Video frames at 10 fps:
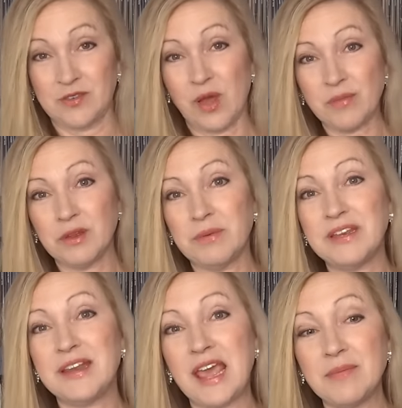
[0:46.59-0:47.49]
So I'm going to be
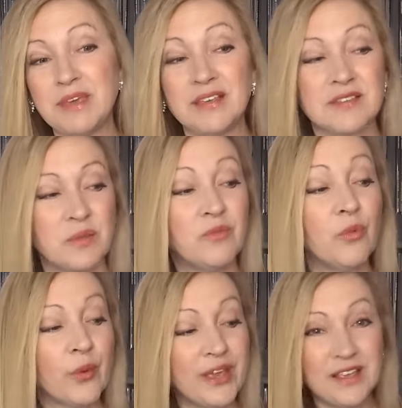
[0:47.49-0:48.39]
naming some
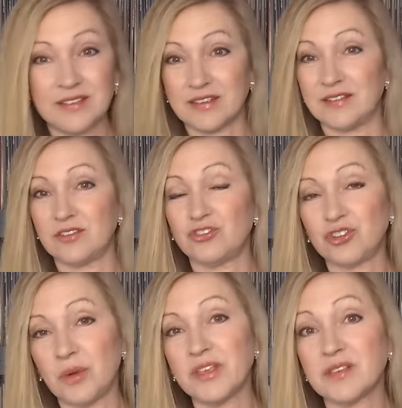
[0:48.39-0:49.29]
reasons and
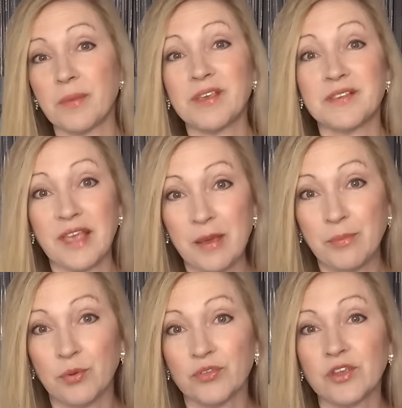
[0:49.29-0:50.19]
showing some
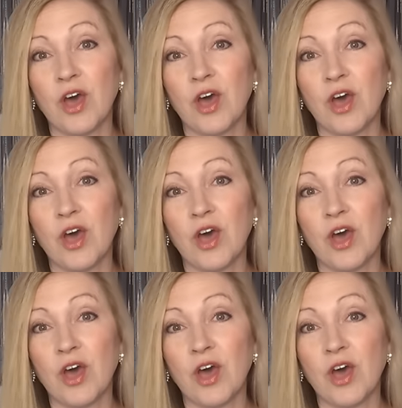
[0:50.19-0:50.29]
examples